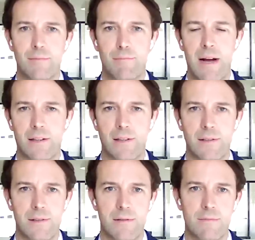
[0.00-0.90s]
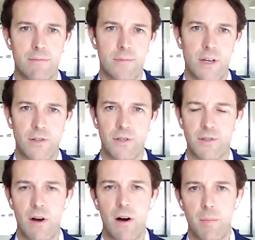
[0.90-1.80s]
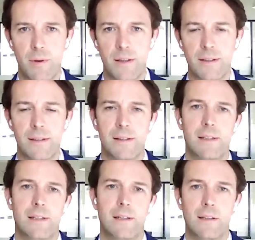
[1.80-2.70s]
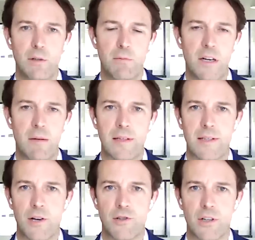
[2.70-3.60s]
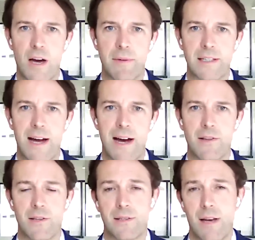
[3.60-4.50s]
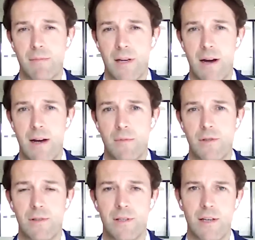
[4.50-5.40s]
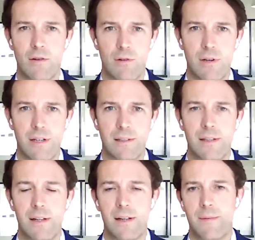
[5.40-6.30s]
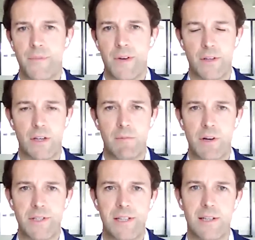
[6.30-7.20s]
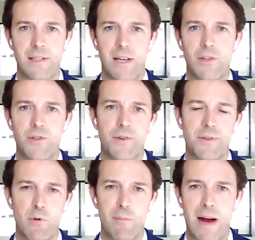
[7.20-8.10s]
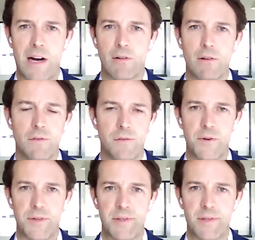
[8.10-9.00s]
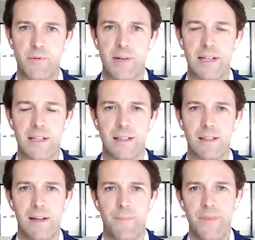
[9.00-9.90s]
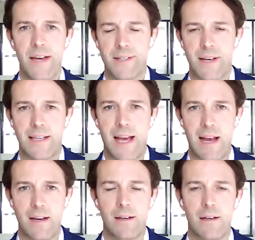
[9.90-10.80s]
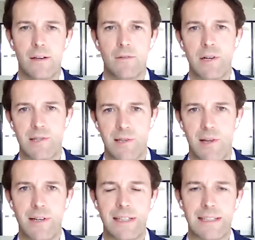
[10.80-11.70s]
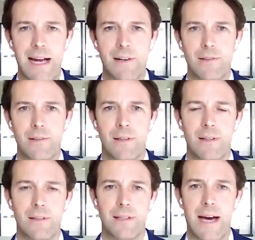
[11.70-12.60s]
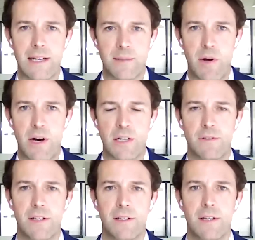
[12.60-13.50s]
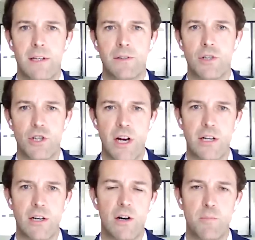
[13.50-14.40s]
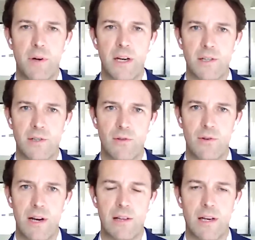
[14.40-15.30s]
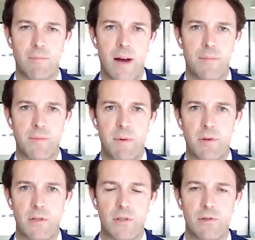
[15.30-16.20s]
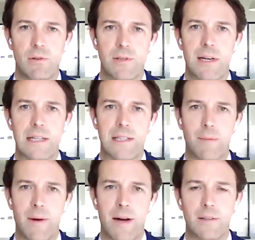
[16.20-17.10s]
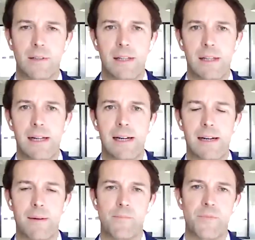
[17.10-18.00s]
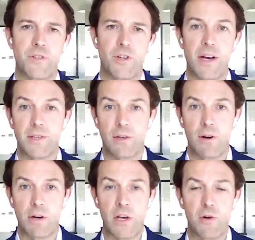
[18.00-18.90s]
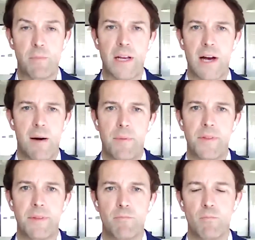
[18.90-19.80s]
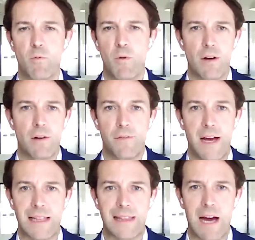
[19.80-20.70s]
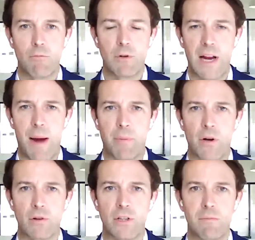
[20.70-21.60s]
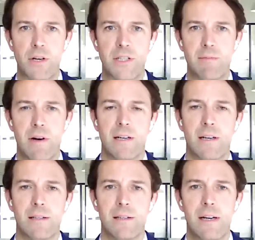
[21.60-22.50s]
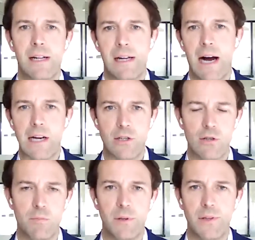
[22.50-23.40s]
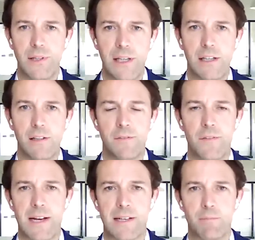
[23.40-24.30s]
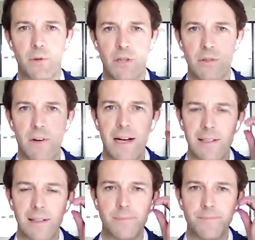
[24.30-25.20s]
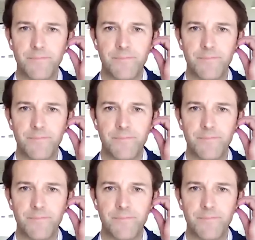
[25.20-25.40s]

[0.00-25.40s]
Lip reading: metals such as copper, aluminum, et cetera, coming down at the same time as you see oil, other commodities, that tells you it's more macro forces at work. And yes, again, we're slowing down. That is part of it. The China opening story, I think perhaps people got too excited about the Chinese economy opening up and what effect that would happen on commodity markets. I do believe that's a bullish factor